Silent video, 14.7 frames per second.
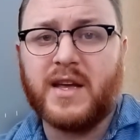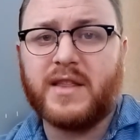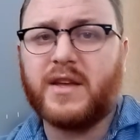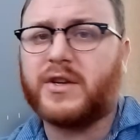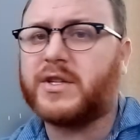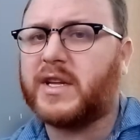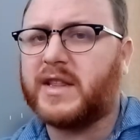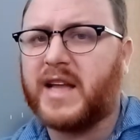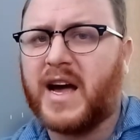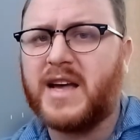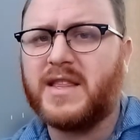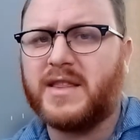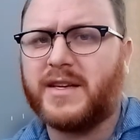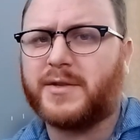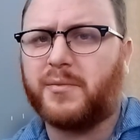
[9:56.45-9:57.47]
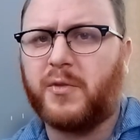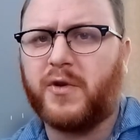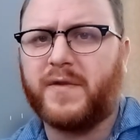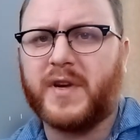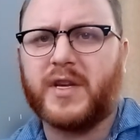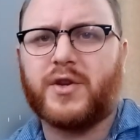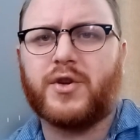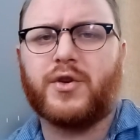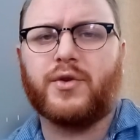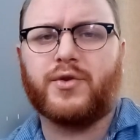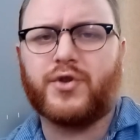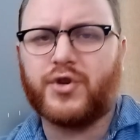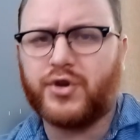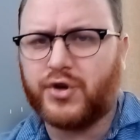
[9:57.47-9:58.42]
there's a lot in this movie to
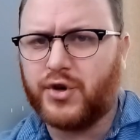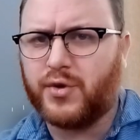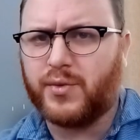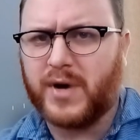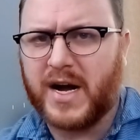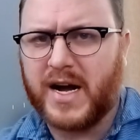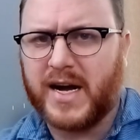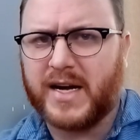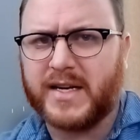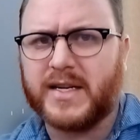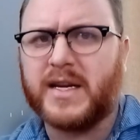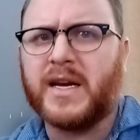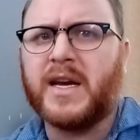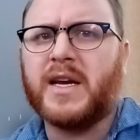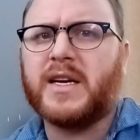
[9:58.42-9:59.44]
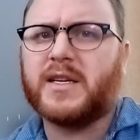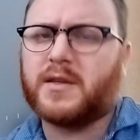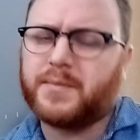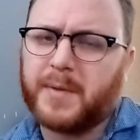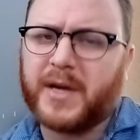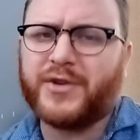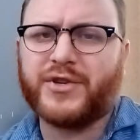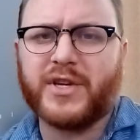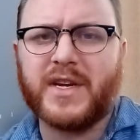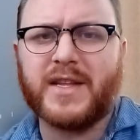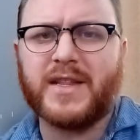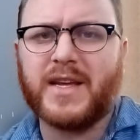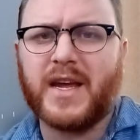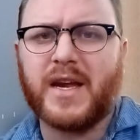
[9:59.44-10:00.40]
chew on, especially
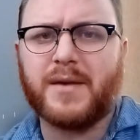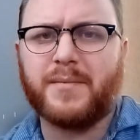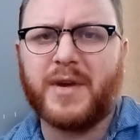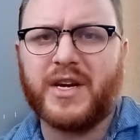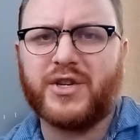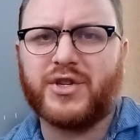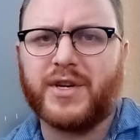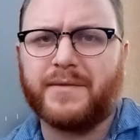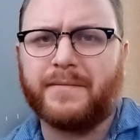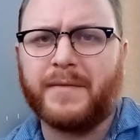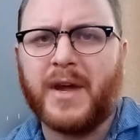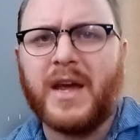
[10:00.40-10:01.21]
in the animation.